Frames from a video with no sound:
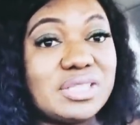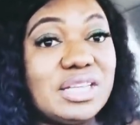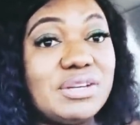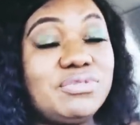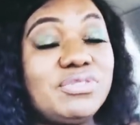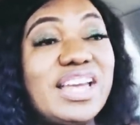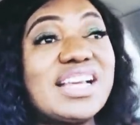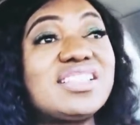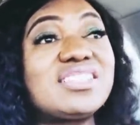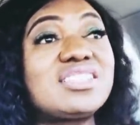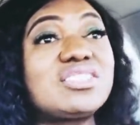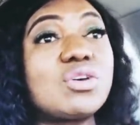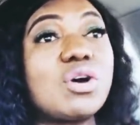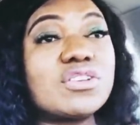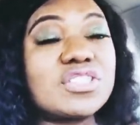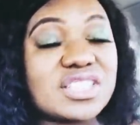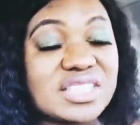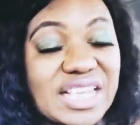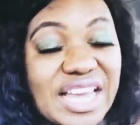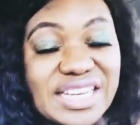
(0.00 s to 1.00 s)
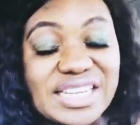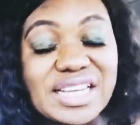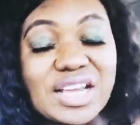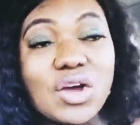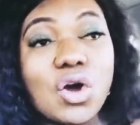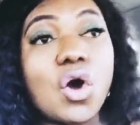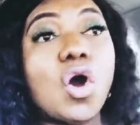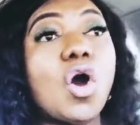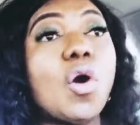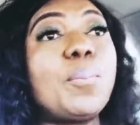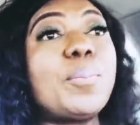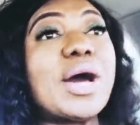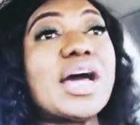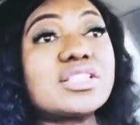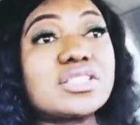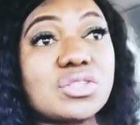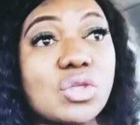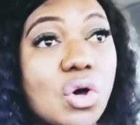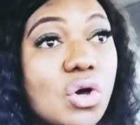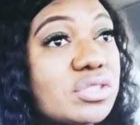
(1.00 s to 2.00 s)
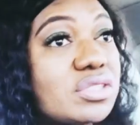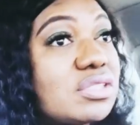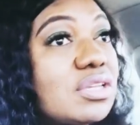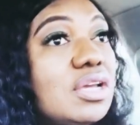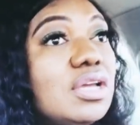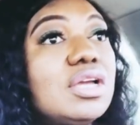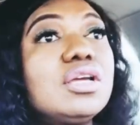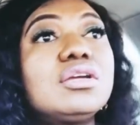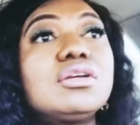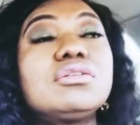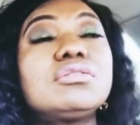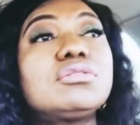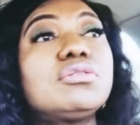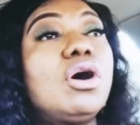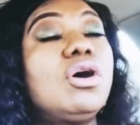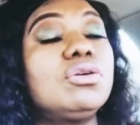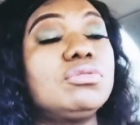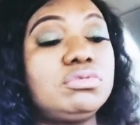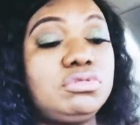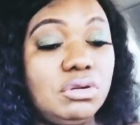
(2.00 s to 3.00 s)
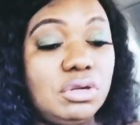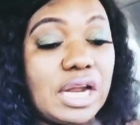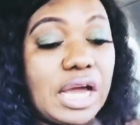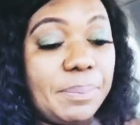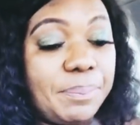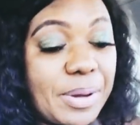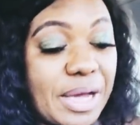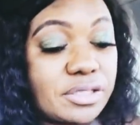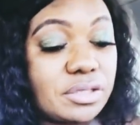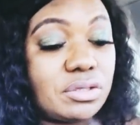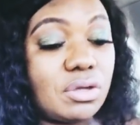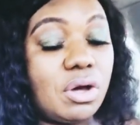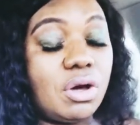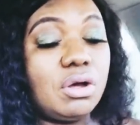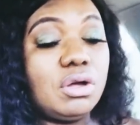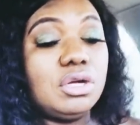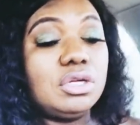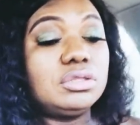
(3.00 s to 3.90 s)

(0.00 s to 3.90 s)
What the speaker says: they've exhausted all pastors, zonal pastor,